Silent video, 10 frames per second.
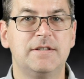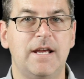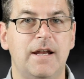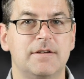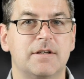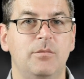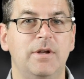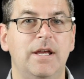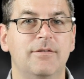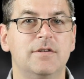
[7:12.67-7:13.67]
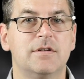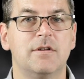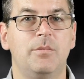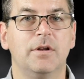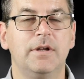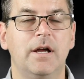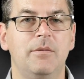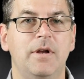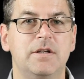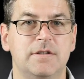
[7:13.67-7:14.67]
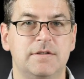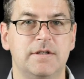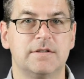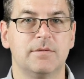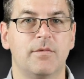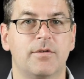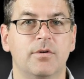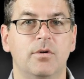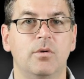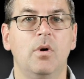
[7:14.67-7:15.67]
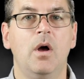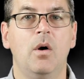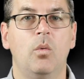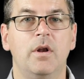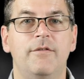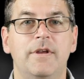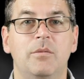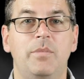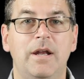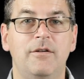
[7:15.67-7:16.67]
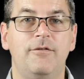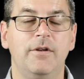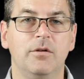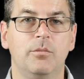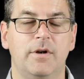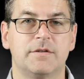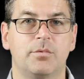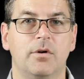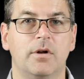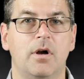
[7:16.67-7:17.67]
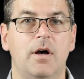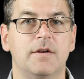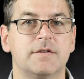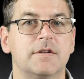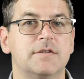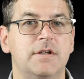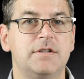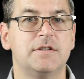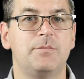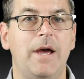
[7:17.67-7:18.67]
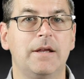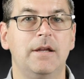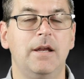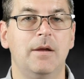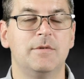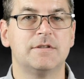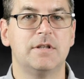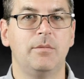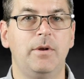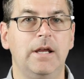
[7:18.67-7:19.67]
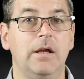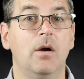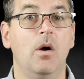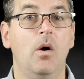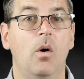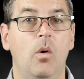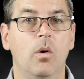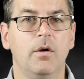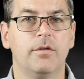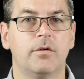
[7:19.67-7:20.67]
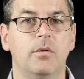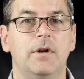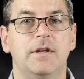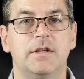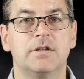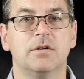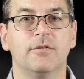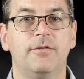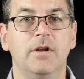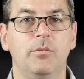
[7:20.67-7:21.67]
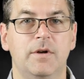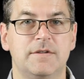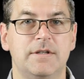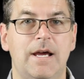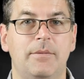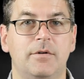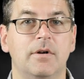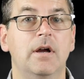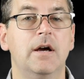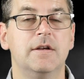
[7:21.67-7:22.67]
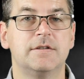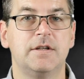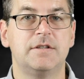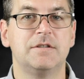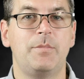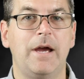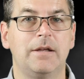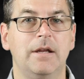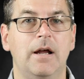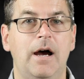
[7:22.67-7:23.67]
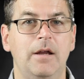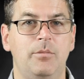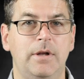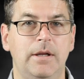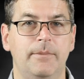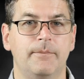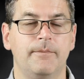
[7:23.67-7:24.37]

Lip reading: status can be given to the building automation system through one of the embedded field bus protocols, such as BACnet MSTP, or through an additional field bus adapter, such as BACnet IP.